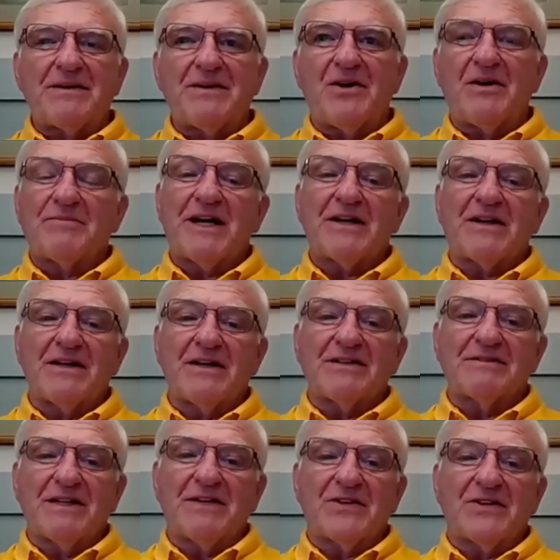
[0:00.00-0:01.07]
you know, I know I'm
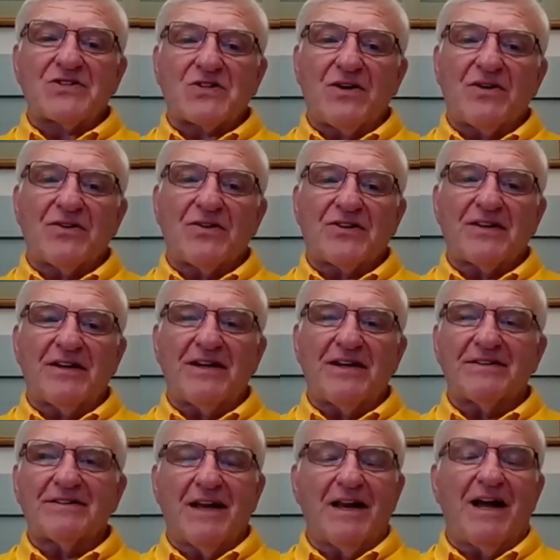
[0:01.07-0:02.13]
not going to leave this earth
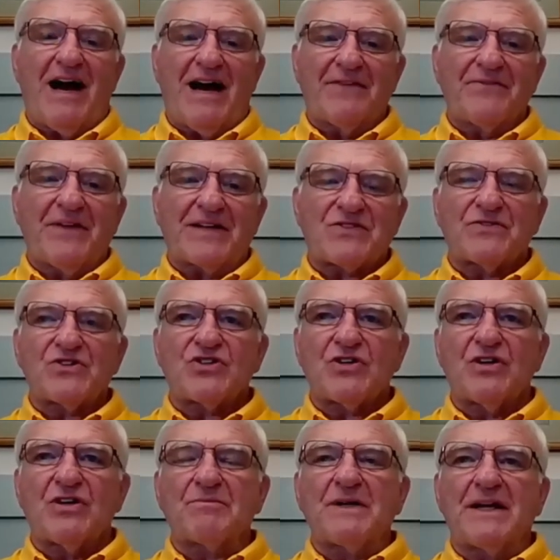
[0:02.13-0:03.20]
alive,
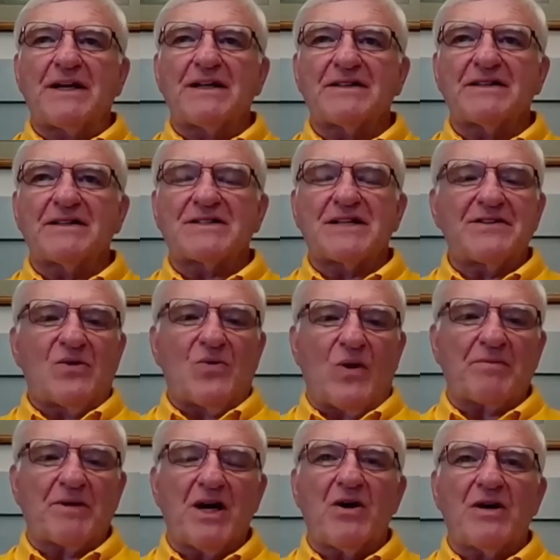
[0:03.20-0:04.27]
that's for sure. But at
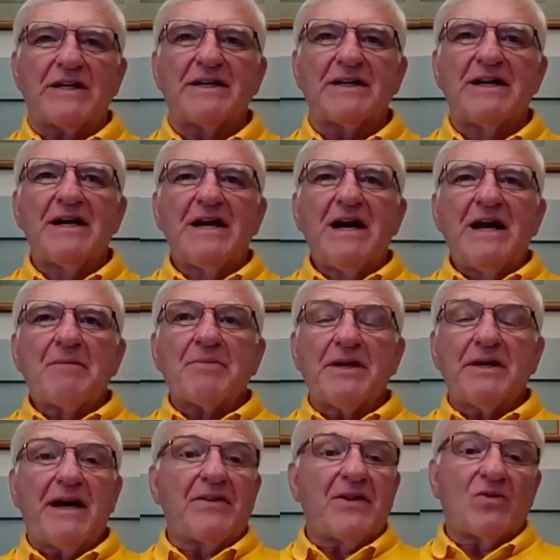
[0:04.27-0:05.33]
least I know where I'm going.
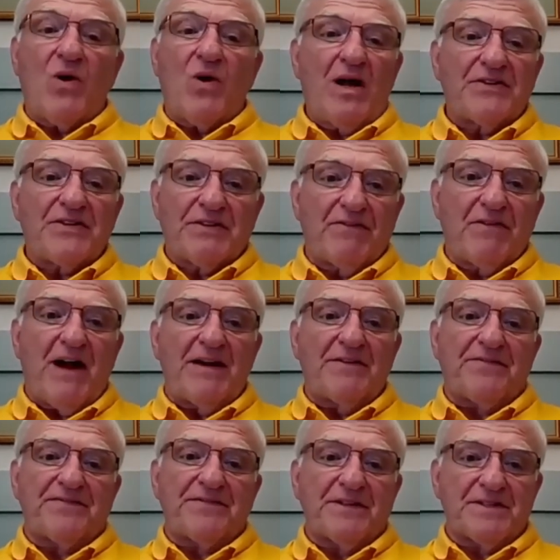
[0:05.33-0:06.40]
But now the quality
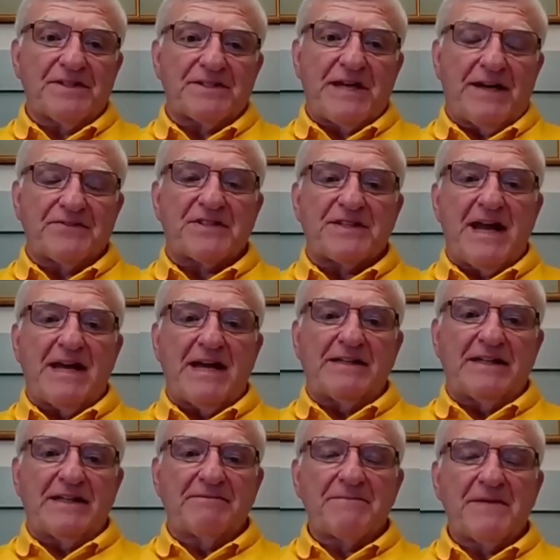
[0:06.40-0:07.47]
of life is
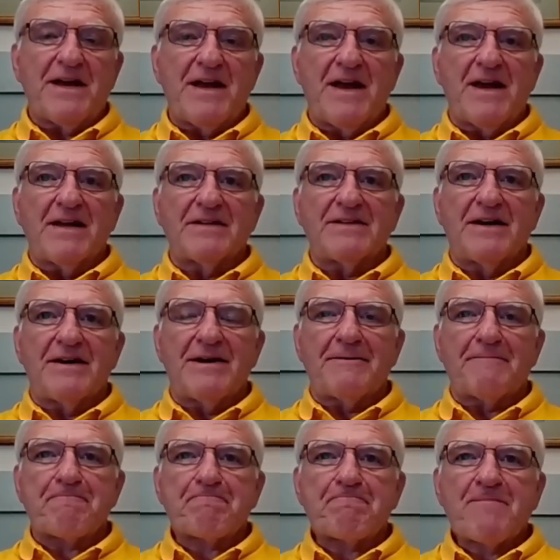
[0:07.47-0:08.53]
outstanding.
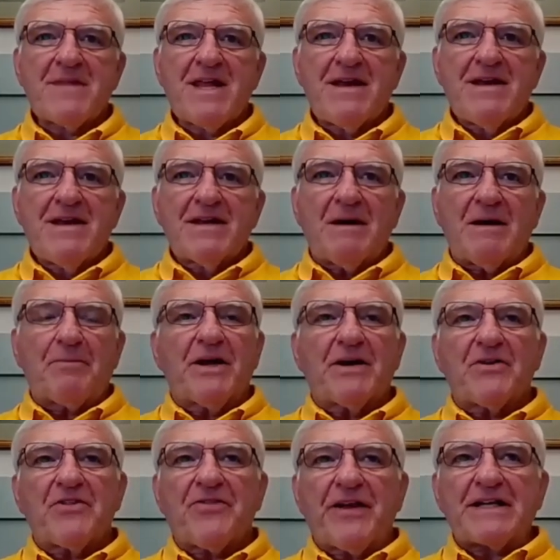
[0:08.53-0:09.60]
And a
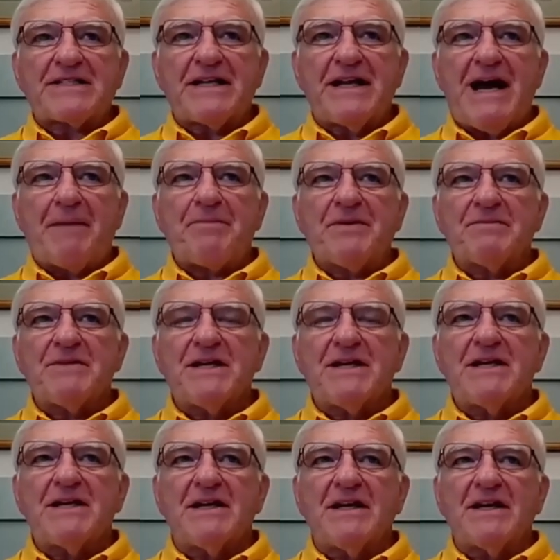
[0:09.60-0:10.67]
couple other things that
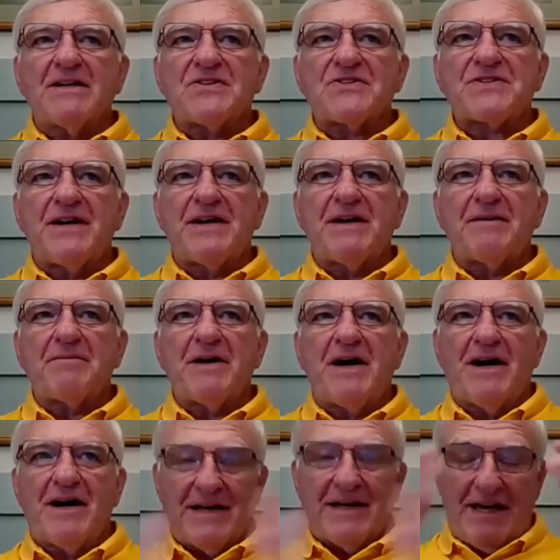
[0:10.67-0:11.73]
happened to me is,
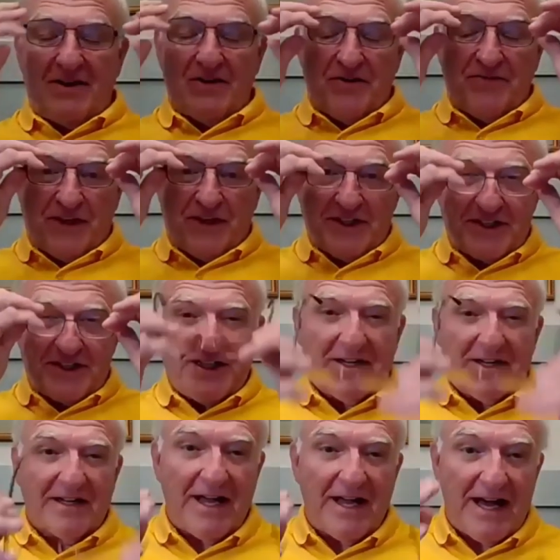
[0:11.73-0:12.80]
I don't know if you
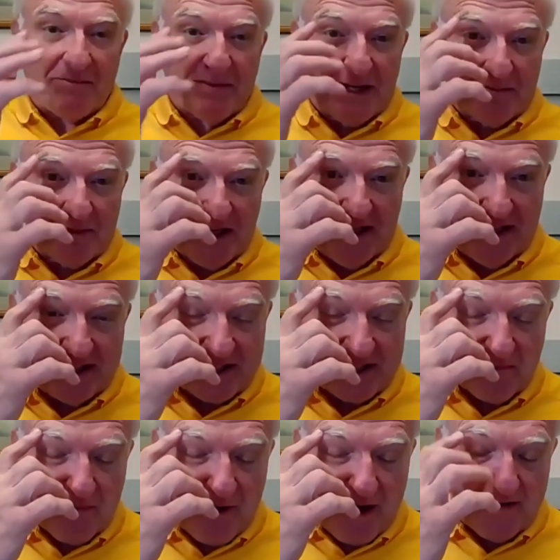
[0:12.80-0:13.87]
can see it online, but I'm getting